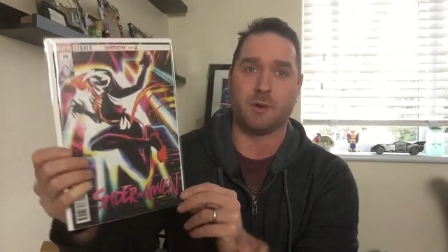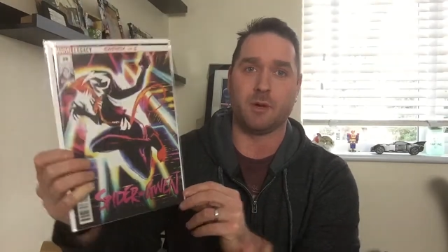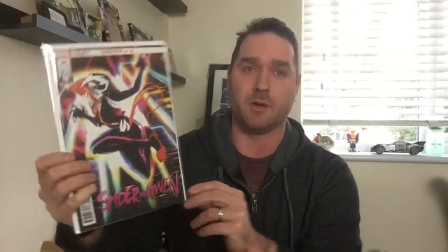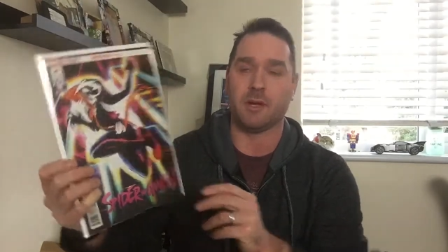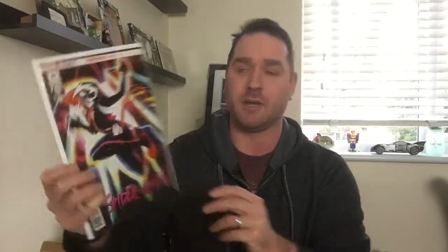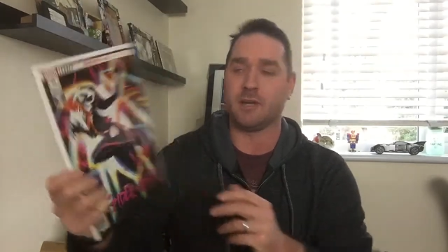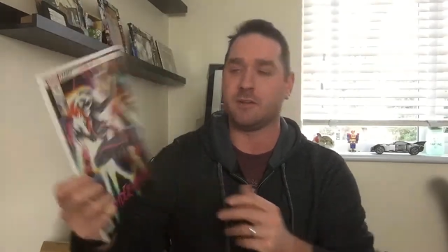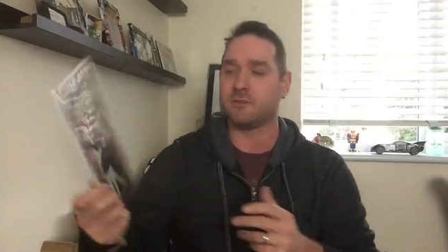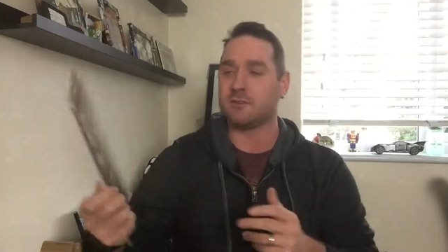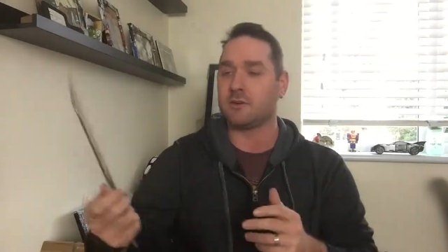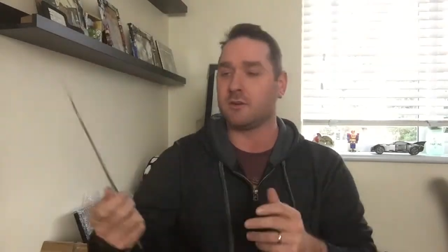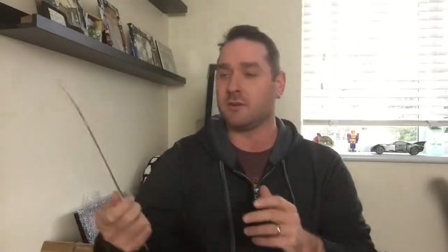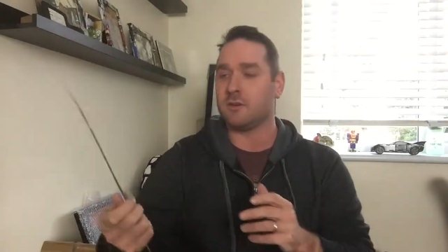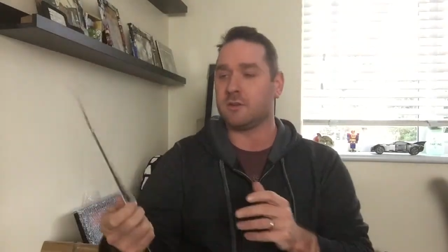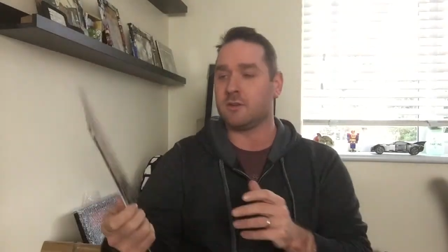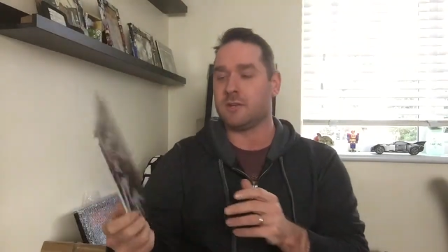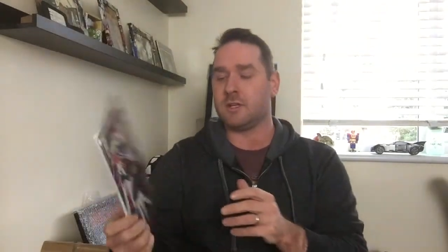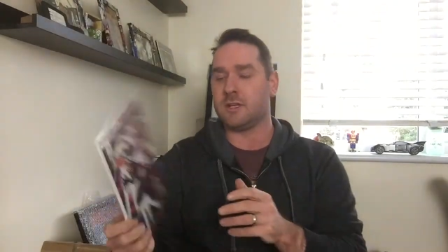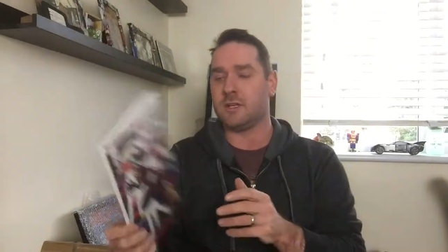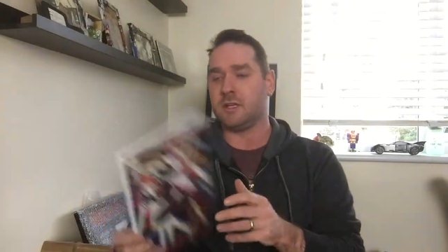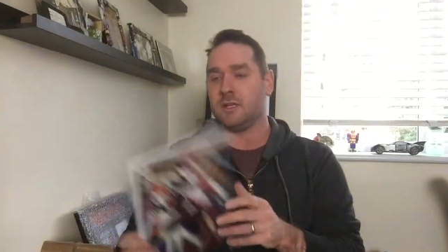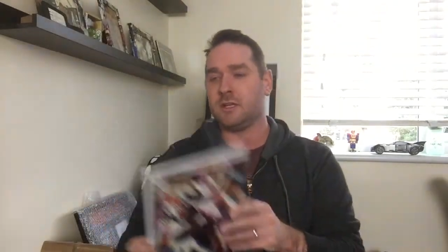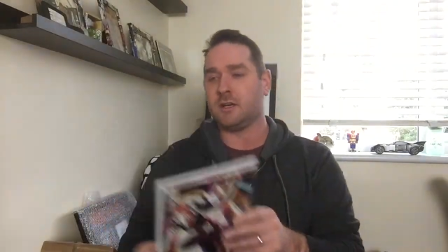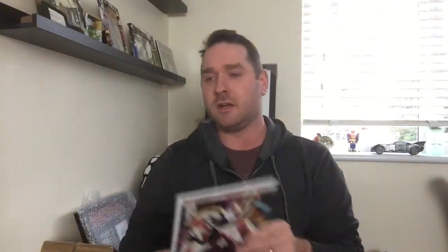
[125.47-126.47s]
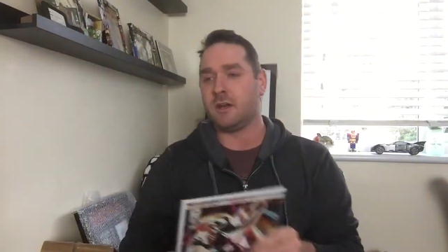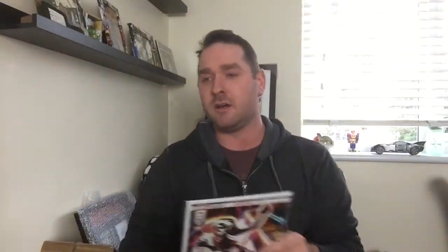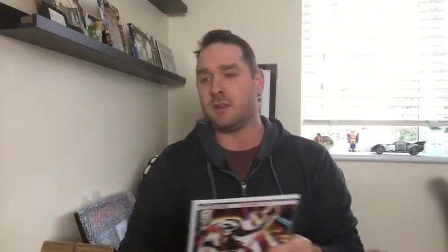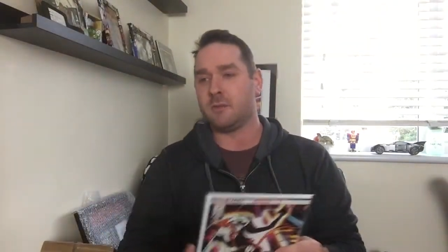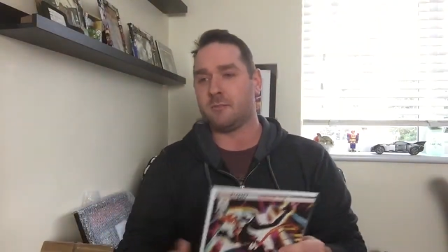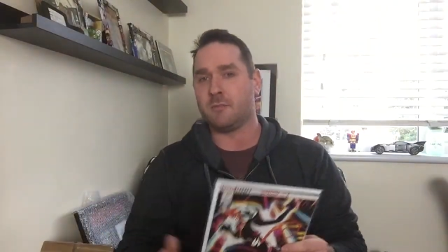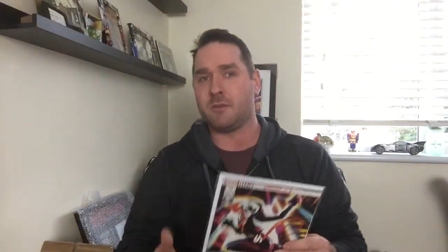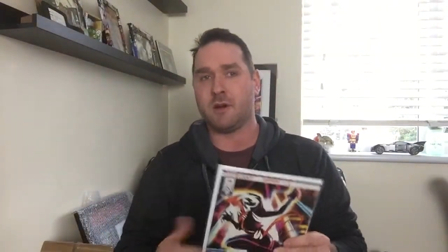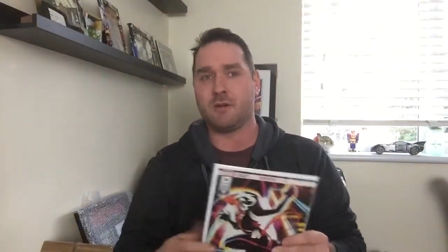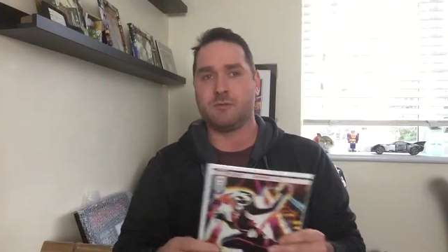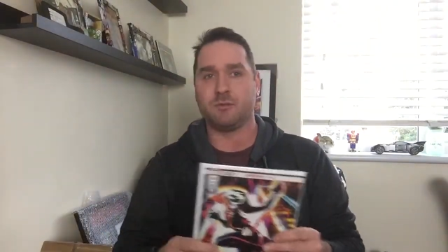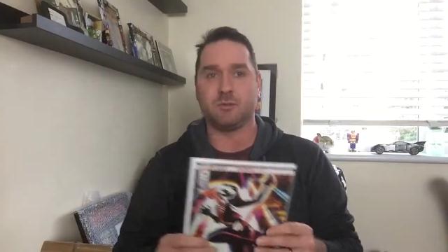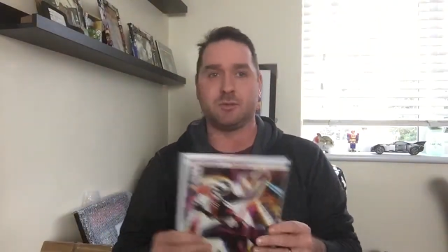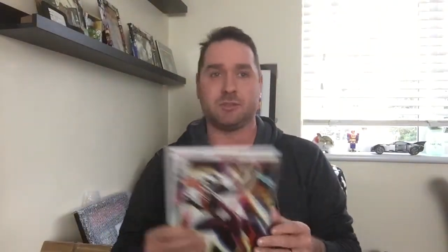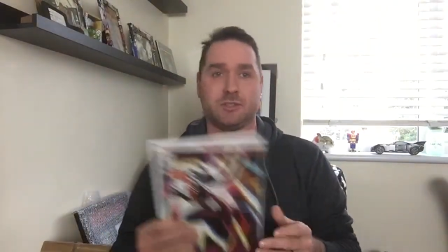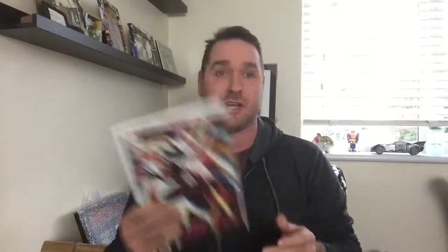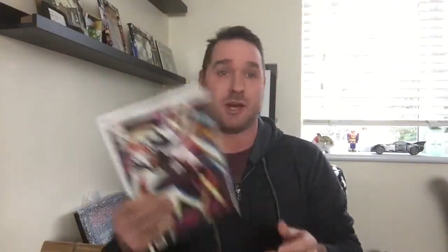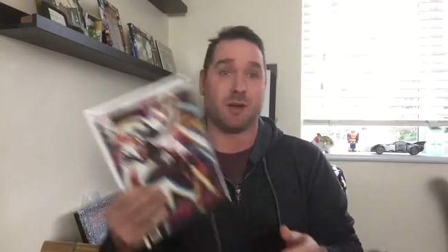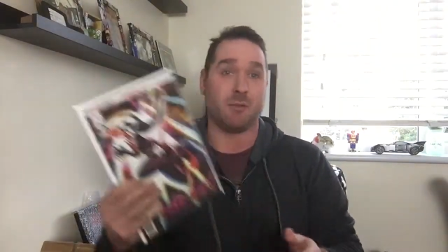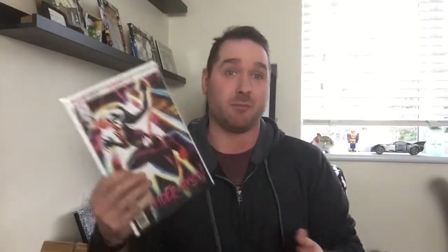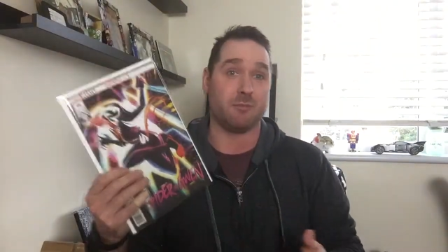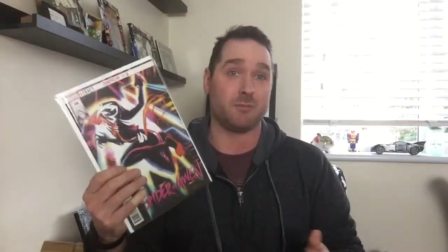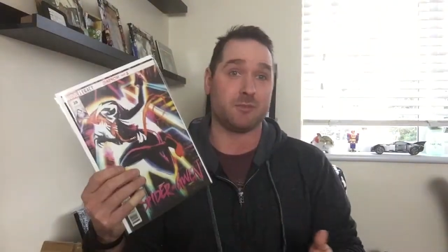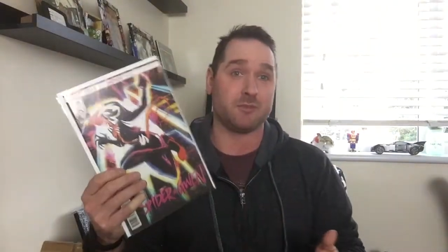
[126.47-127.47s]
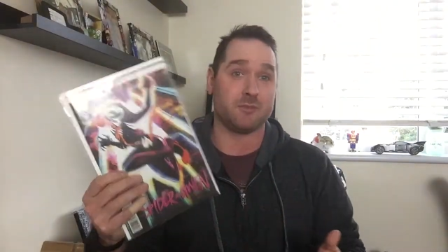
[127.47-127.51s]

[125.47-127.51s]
but it's got the Marvel stamp.